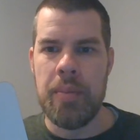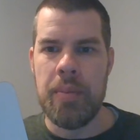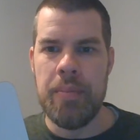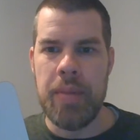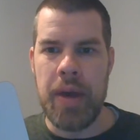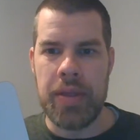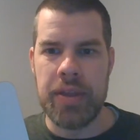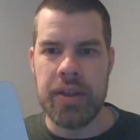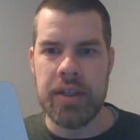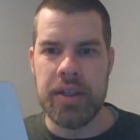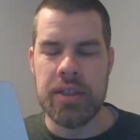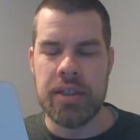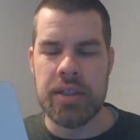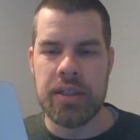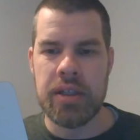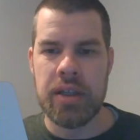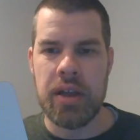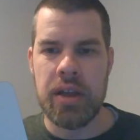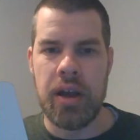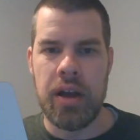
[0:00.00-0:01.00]
methods
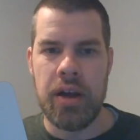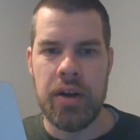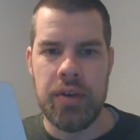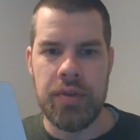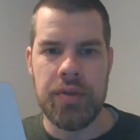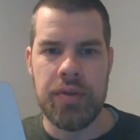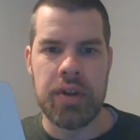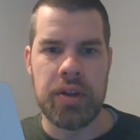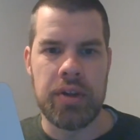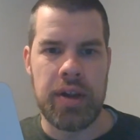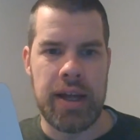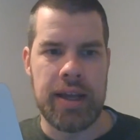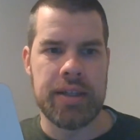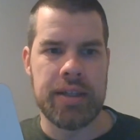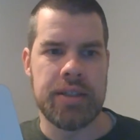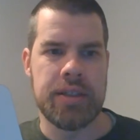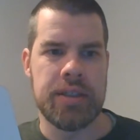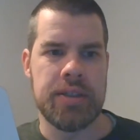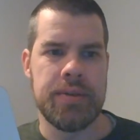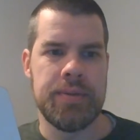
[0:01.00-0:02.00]
of the
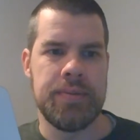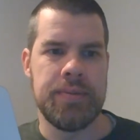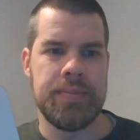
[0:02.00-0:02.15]
class.